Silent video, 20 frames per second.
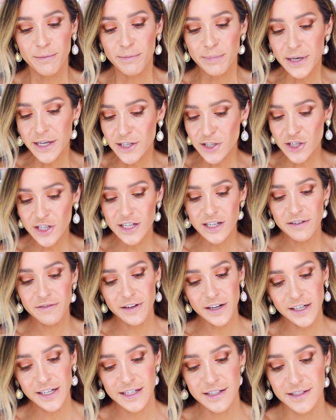beachy,
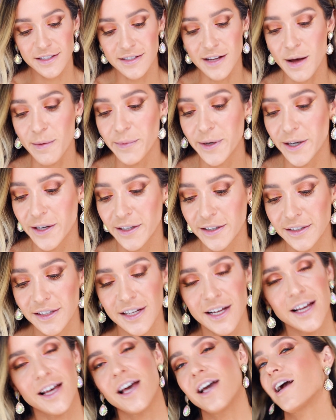very summer,
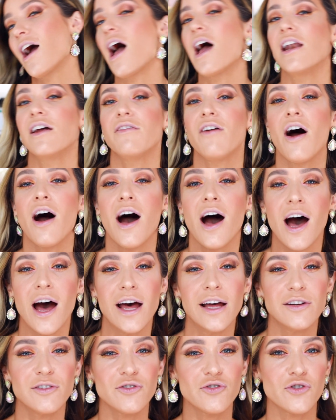kind of
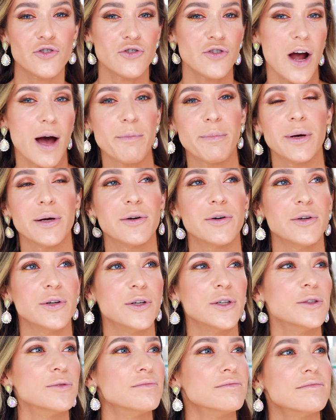hot,
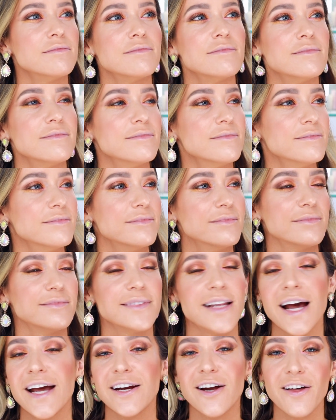tropical, night